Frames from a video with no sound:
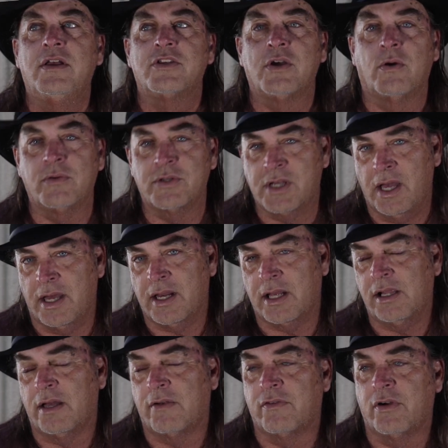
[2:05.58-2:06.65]
So it was kind of
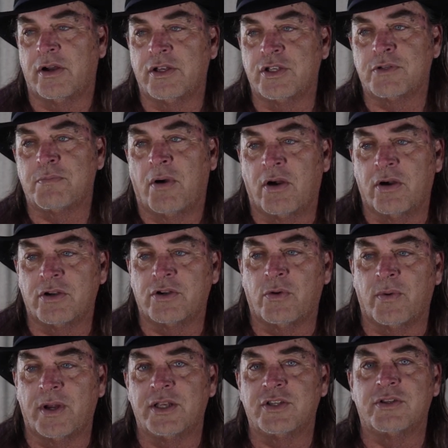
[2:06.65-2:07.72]
clever on his part
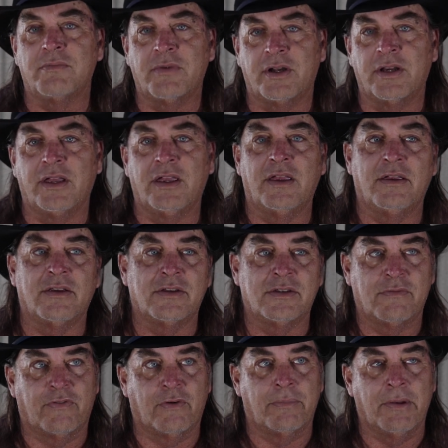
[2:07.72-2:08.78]
to raise the money
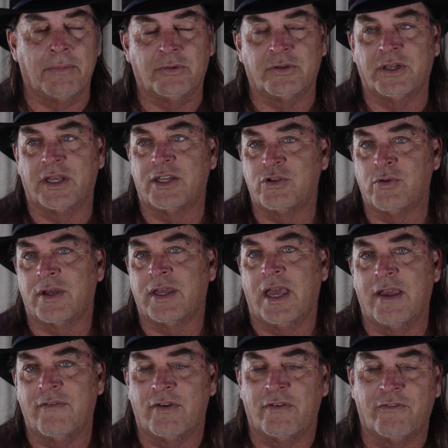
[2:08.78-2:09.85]
for people to get to a
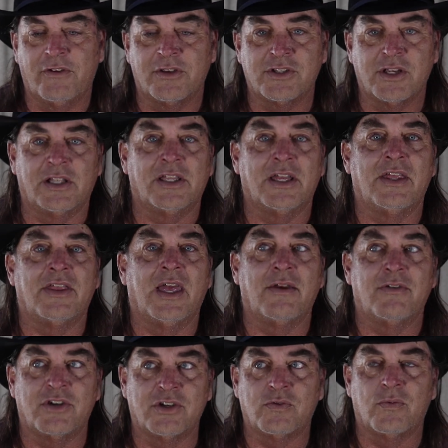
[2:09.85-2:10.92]
cave, and physically they
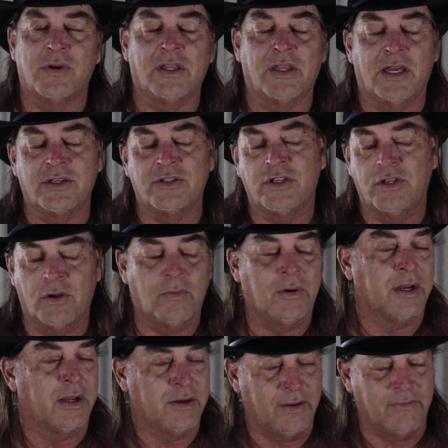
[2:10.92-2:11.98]
just realized, you know
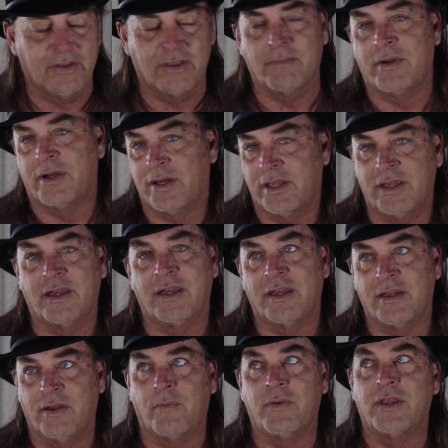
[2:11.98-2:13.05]
what, I'll give you the money, you
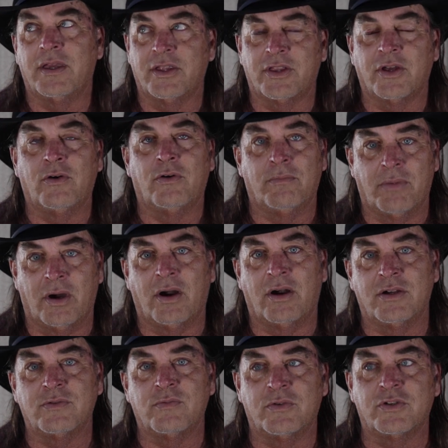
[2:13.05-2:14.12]
can, and when you get the gold
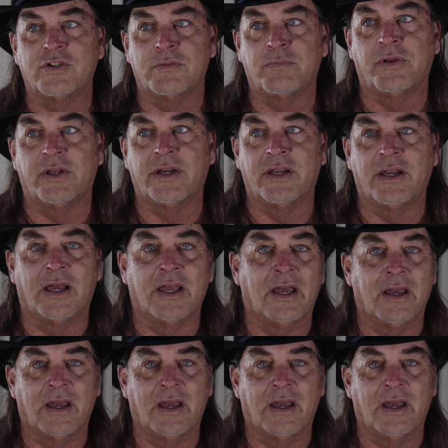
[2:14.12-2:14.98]
bars, we'll split it.